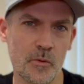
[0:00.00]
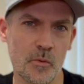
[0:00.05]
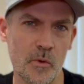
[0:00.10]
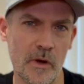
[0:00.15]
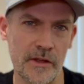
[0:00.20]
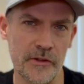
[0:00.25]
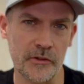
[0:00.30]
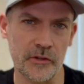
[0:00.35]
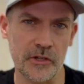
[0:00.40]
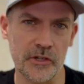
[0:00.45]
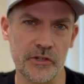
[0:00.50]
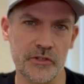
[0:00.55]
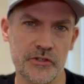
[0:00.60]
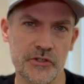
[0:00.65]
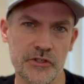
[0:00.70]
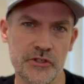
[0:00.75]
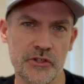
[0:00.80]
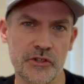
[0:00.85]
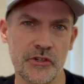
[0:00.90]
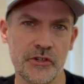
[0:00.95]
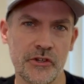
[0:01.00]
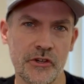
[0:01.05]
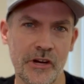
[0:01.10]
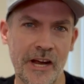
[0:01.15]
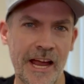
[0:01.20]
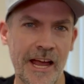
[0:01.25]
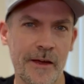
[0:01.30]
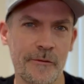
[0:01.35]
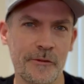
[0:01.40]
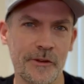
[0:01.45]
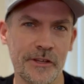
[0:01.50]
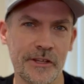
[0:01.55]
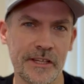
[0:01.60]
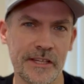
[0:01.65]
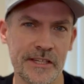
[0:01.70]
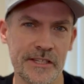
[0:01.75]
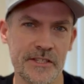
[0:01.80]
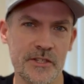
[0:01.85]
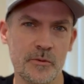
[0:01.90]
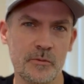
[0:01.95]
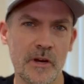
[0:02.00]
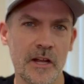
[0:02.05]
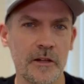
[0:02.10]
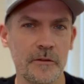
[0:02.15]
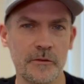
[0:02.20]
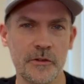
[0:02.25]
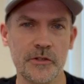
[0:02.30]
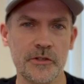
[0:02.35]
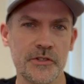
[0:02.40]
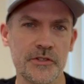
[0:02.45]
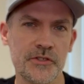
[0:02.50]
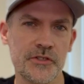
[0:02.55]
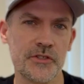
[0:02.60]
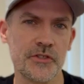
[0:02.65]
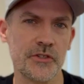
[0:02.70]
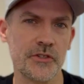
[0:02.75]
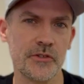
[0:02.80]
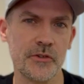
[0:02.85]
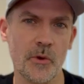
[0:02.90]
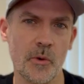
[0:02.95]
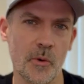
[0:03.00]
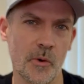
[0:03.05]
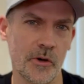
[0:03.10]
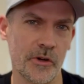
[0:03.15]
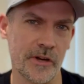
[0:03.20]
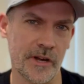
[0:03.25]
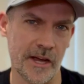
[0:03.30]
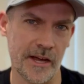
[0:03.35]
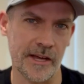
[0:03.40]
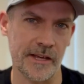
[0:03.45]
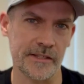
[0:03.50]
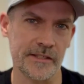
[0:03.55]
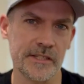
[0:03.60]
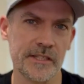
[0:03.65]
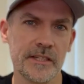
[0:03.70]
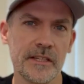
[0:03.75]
whether a concern you're having is a relevant concern or not.